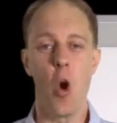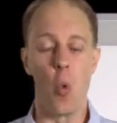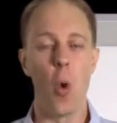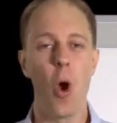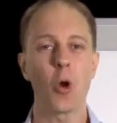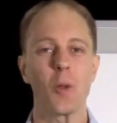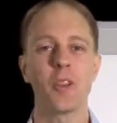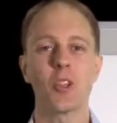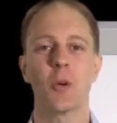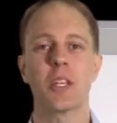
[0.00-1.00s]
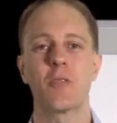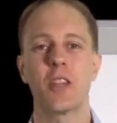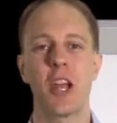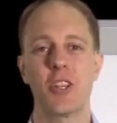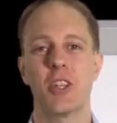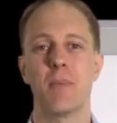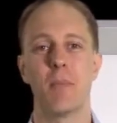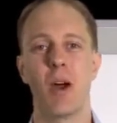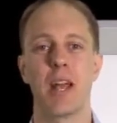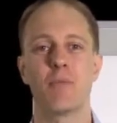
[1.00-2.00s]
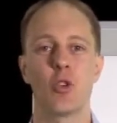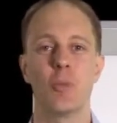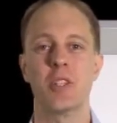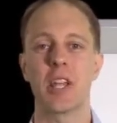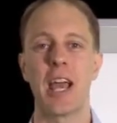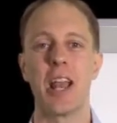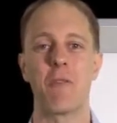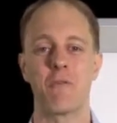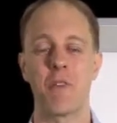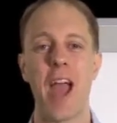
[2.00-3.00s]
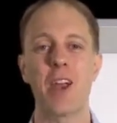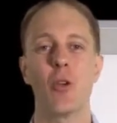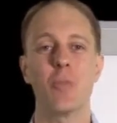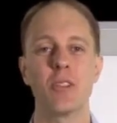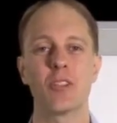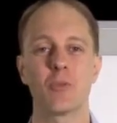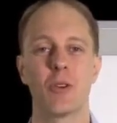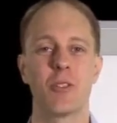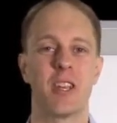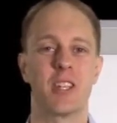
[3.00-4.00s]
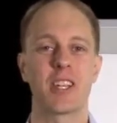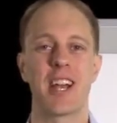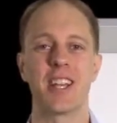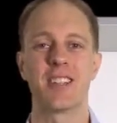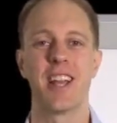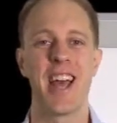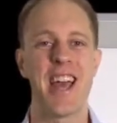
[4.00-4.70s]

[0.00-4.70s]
Welcome to this week's video tip. My name's Ruben Taylor, founder of Business Wealth Educators.